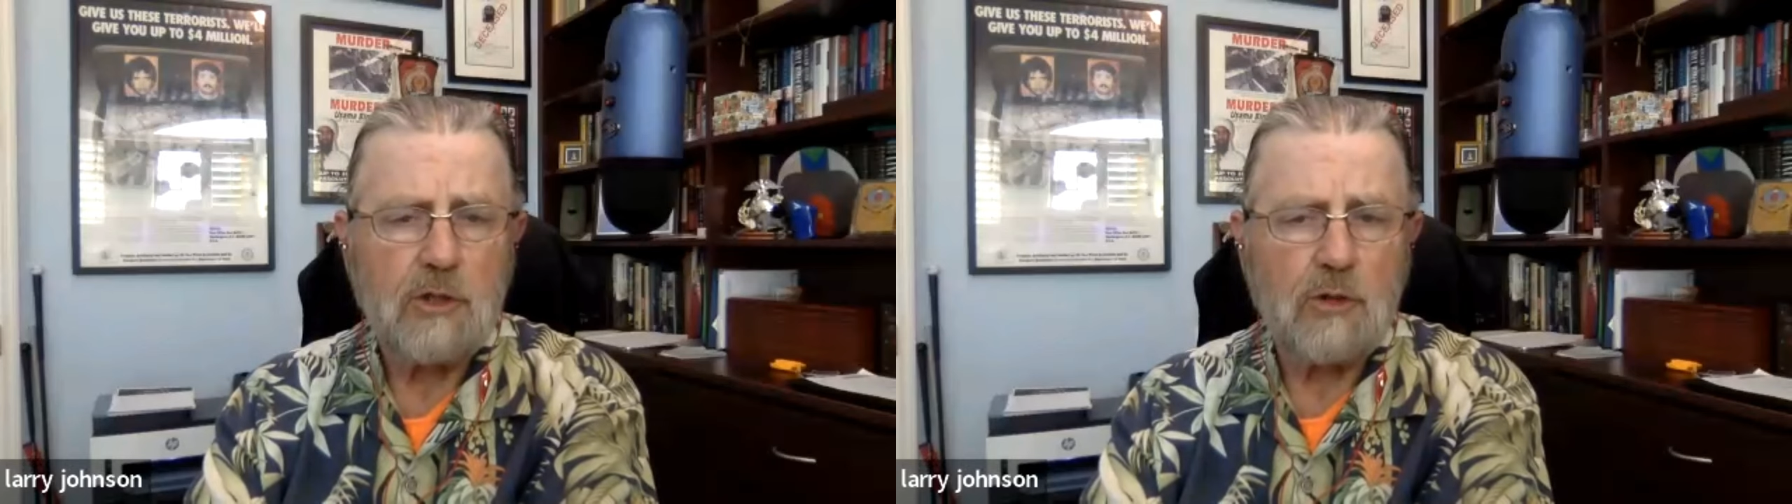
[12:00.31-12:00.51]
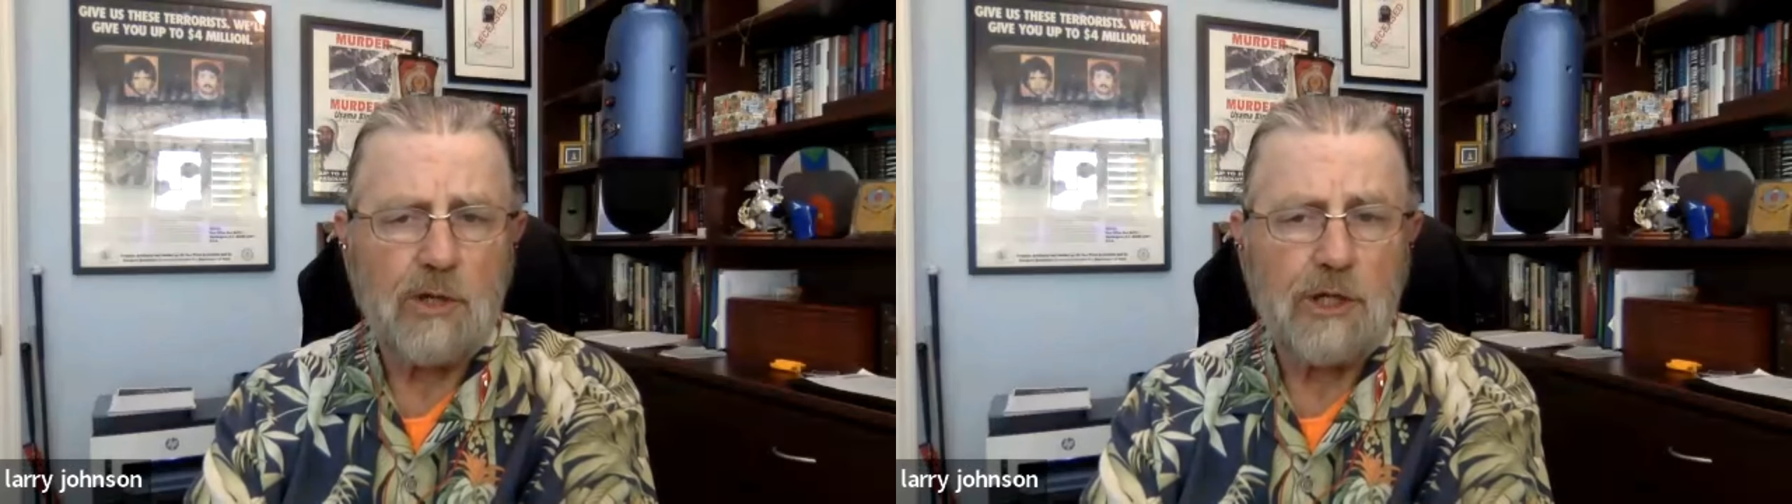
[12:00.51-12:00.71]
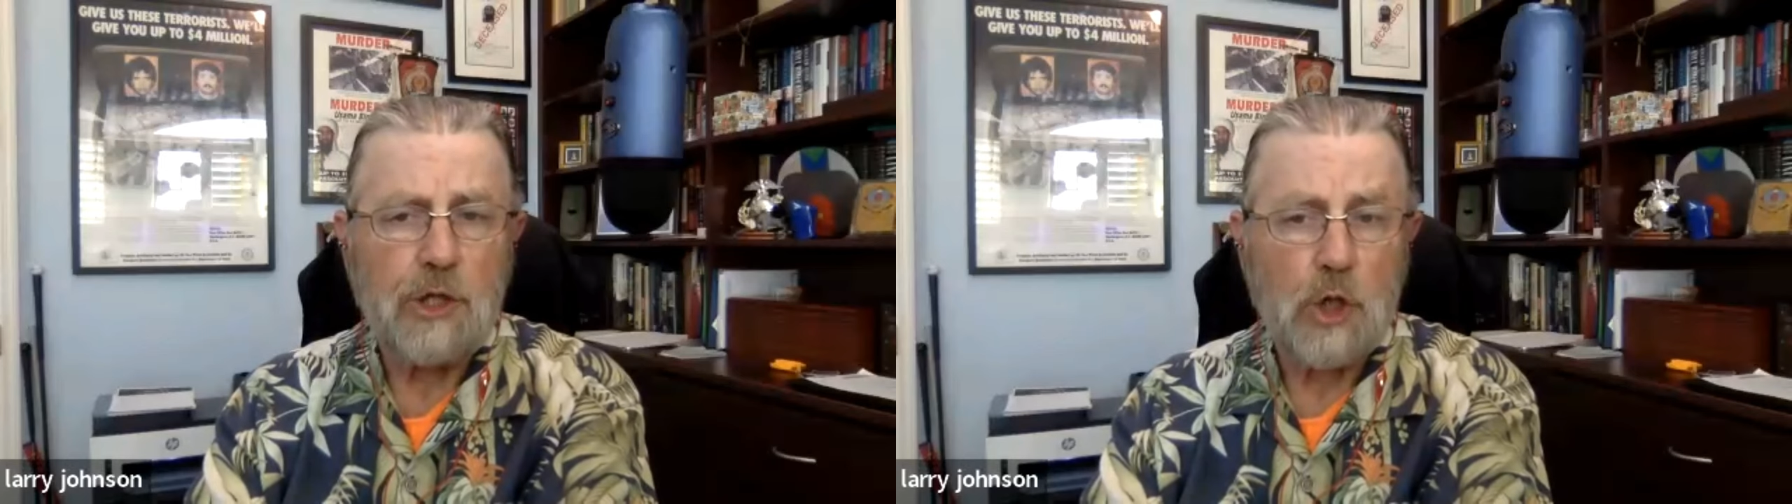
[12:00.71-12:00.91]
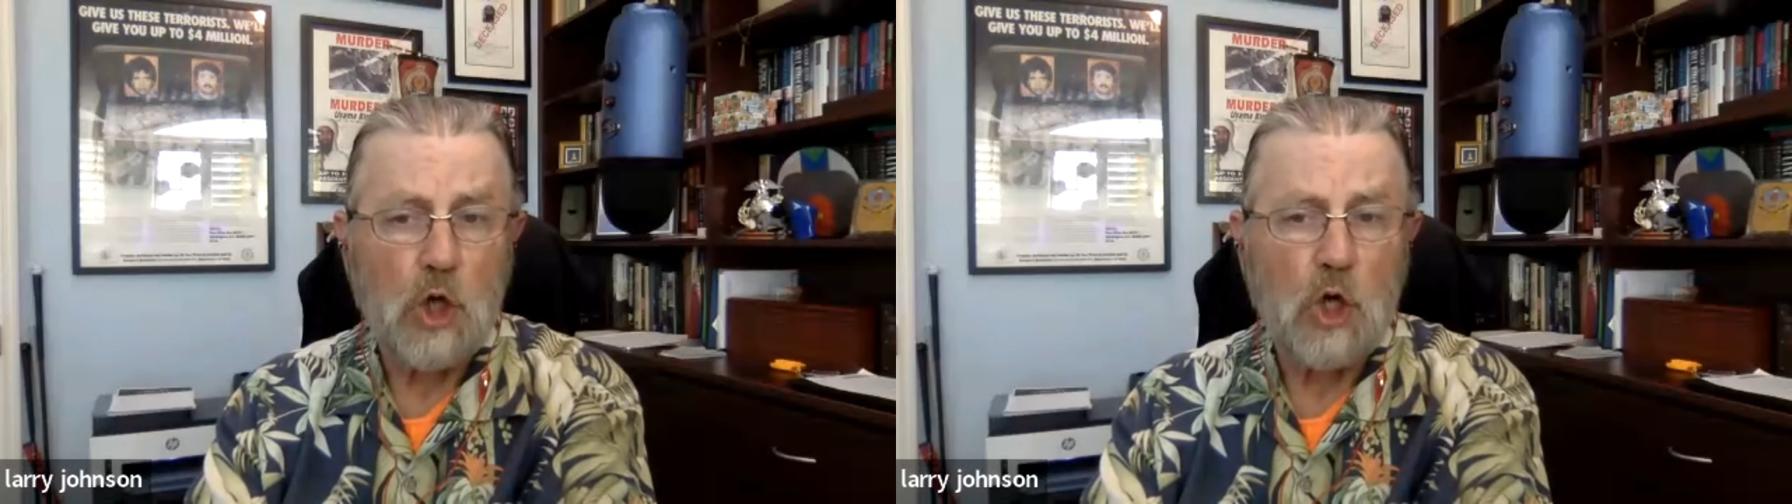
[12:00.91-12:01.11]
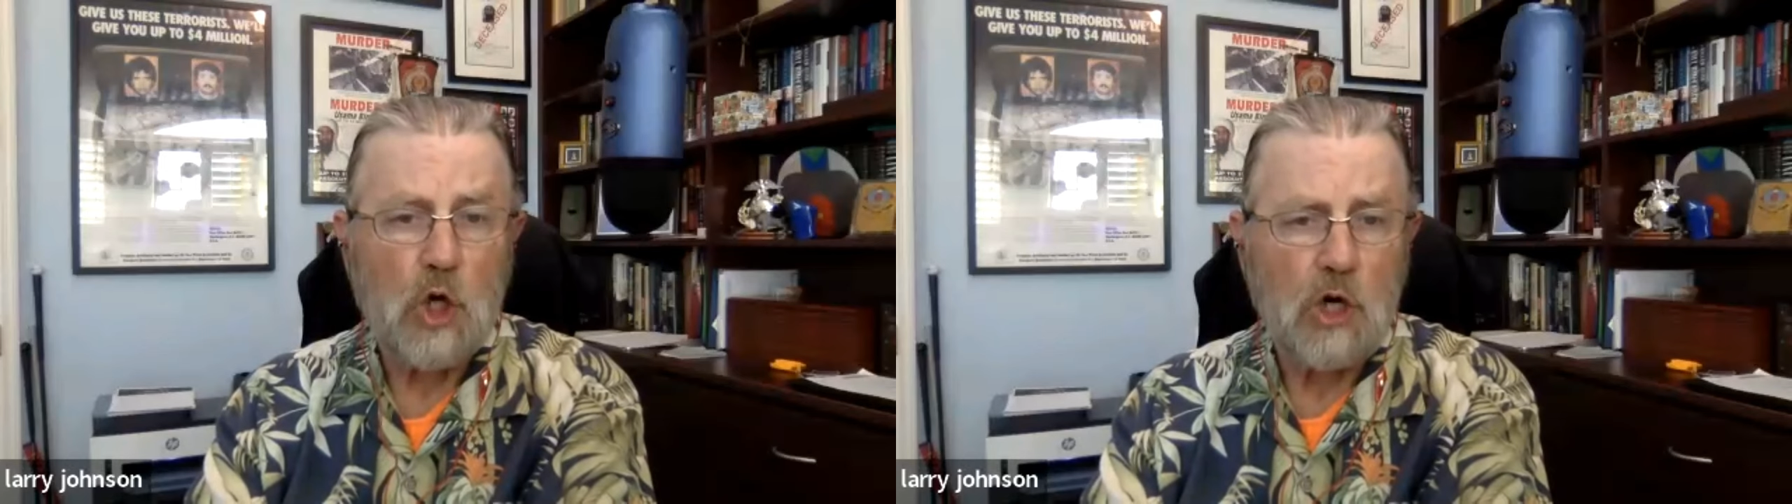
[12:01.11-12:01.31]
to
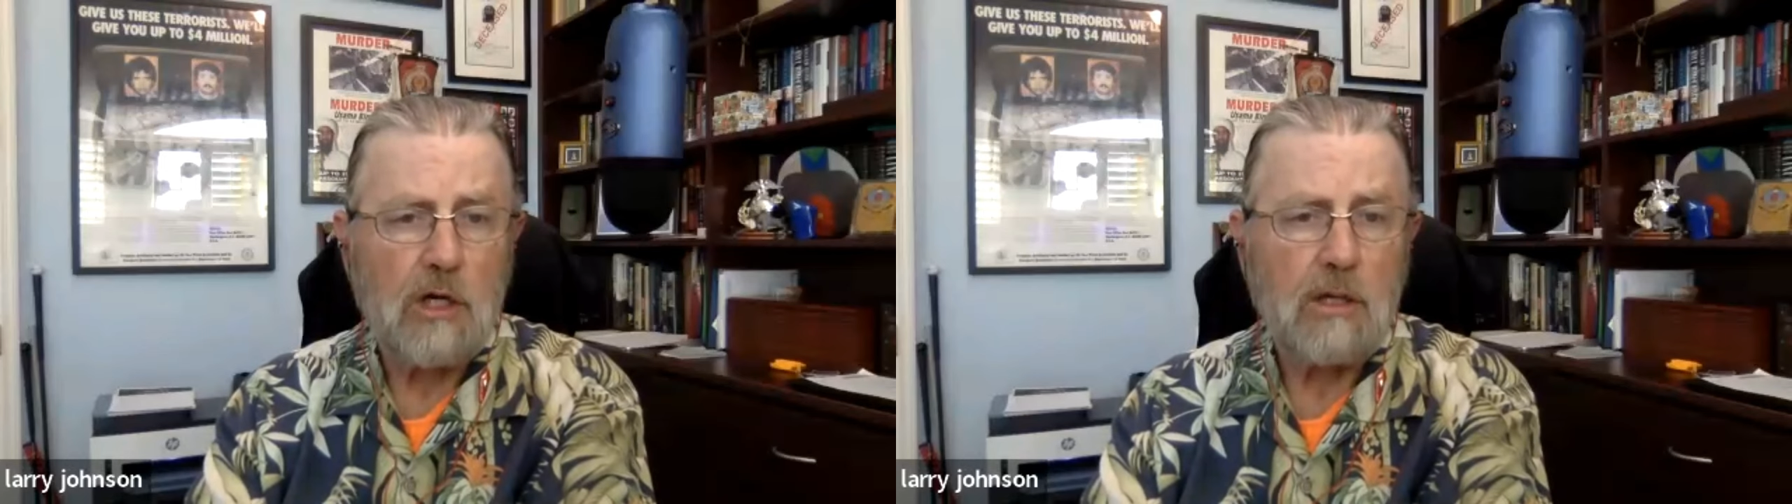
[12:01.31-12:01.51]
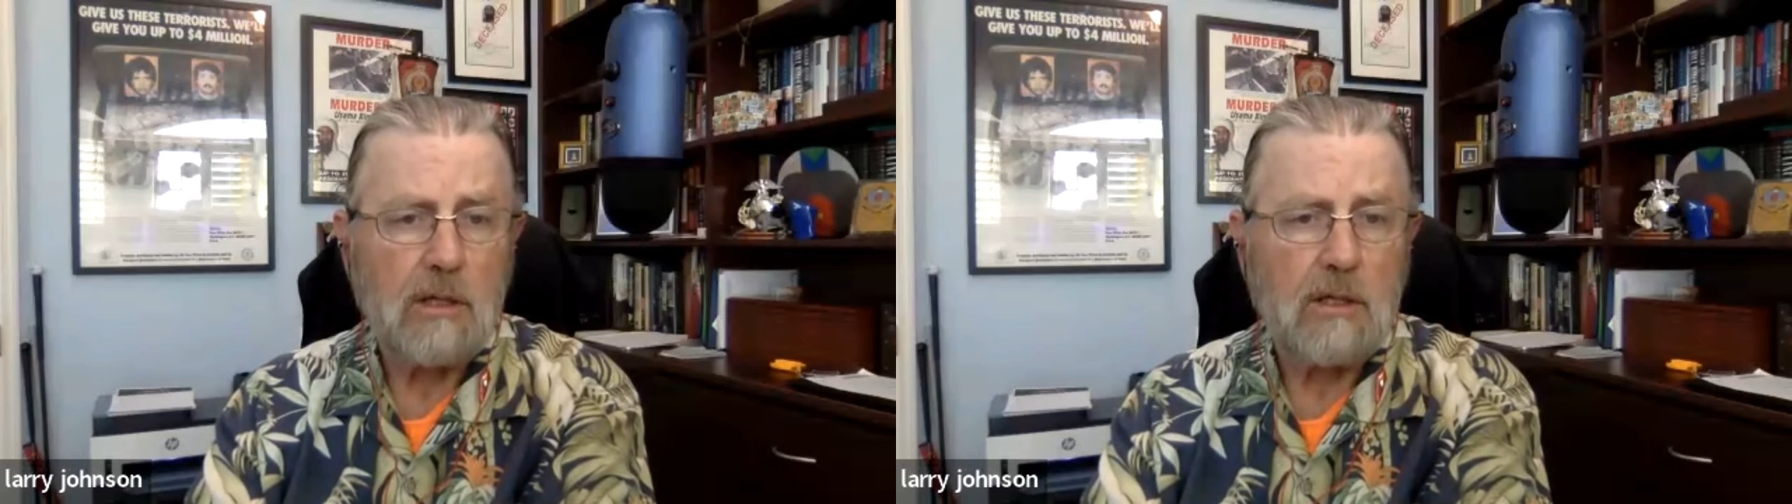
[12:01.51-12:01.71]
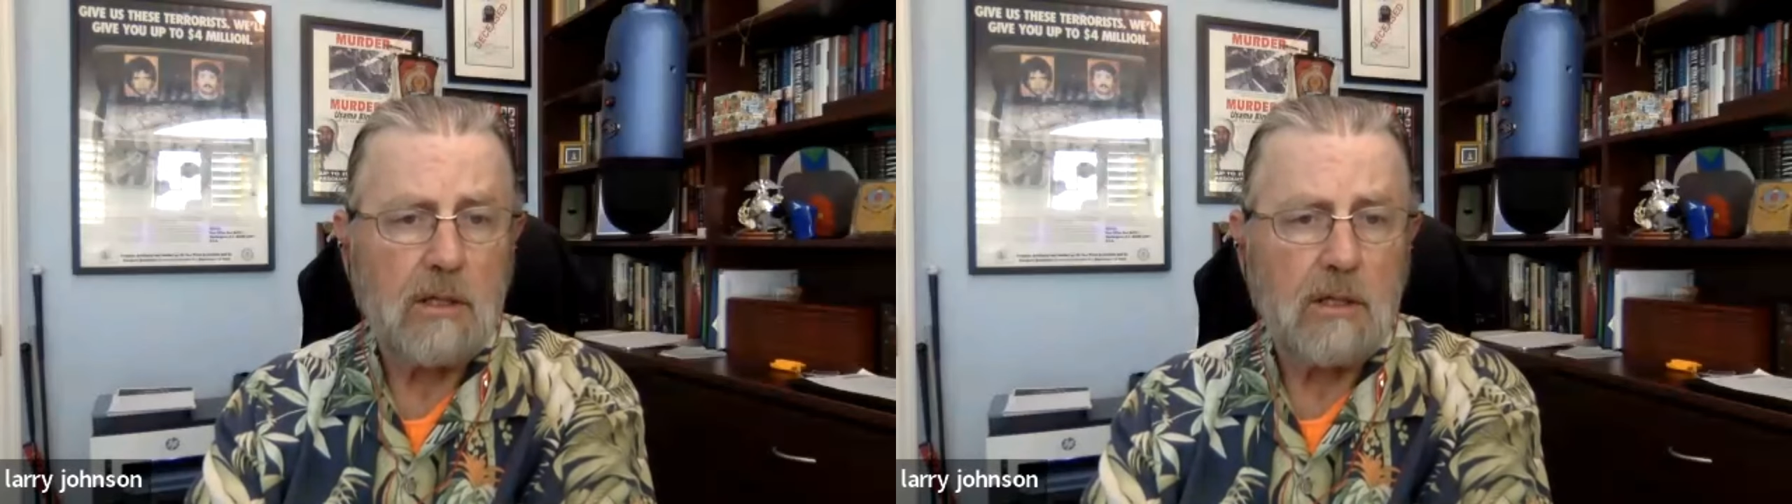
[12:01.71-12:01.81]
return